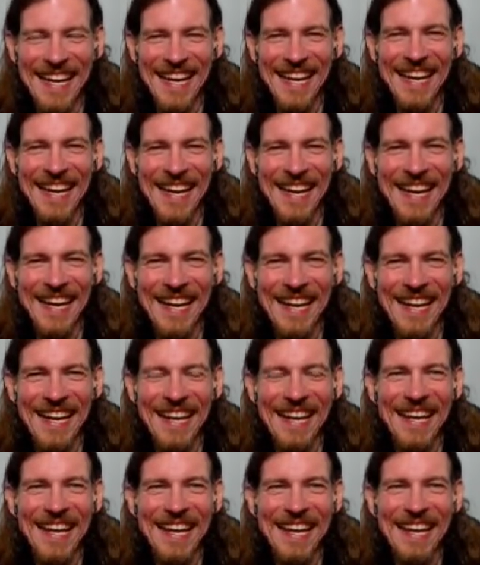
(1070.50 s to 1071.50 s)

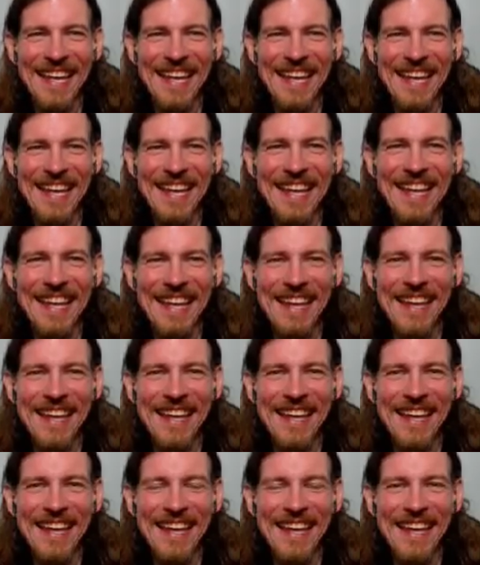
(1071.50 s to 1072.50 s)

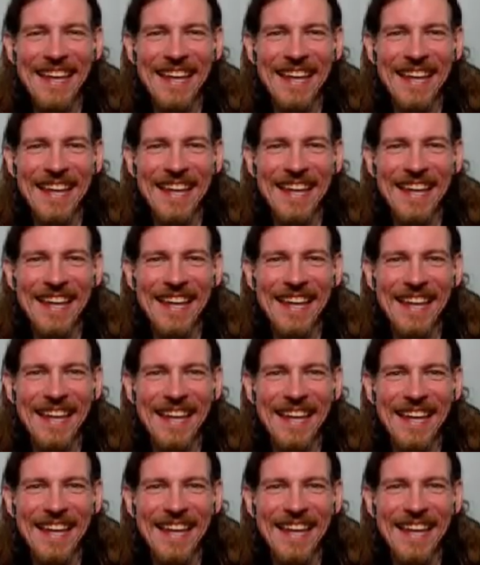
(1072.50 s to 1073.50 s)

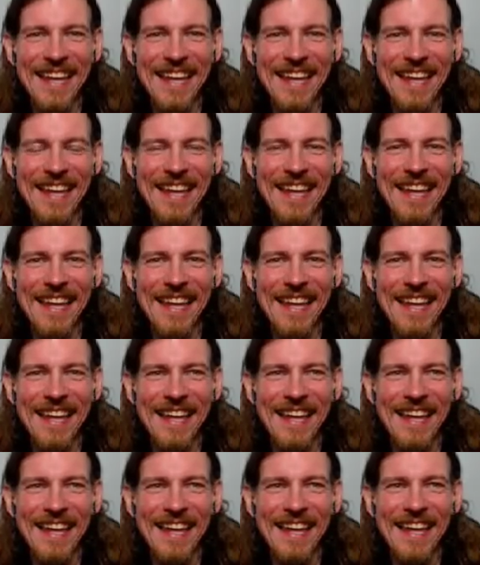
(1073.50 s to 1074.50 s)

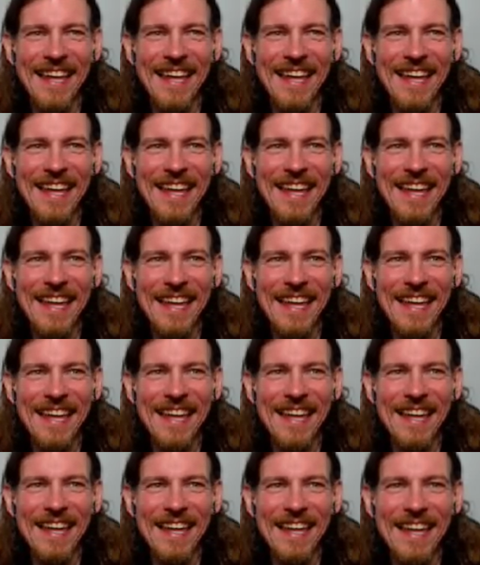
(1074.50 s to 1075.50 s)

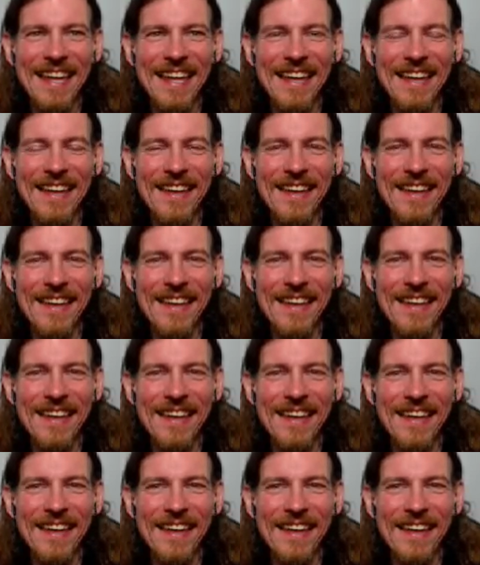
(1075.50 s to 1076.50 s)

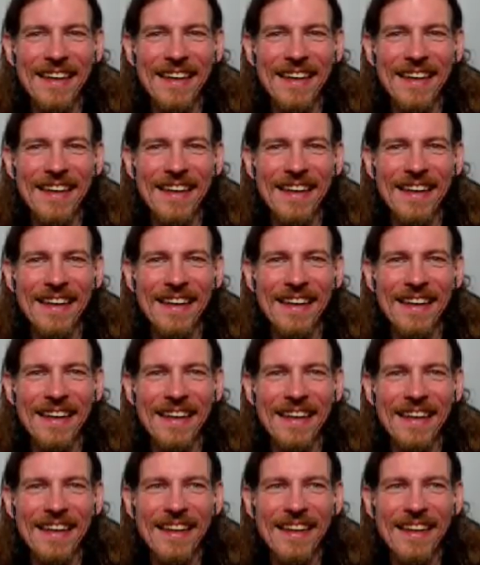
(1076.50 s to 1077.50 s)

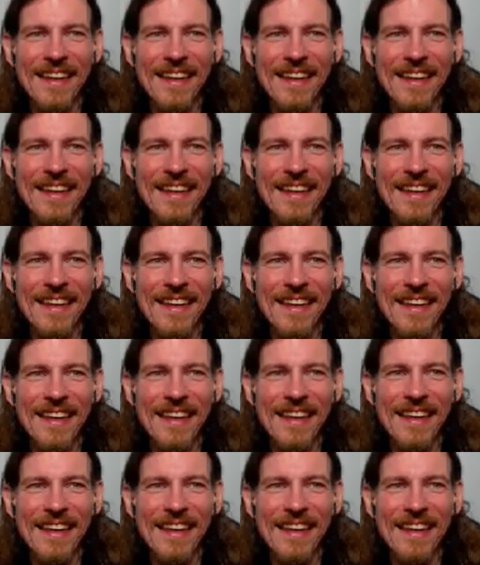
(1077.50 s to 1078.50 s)
This person isn't speaking.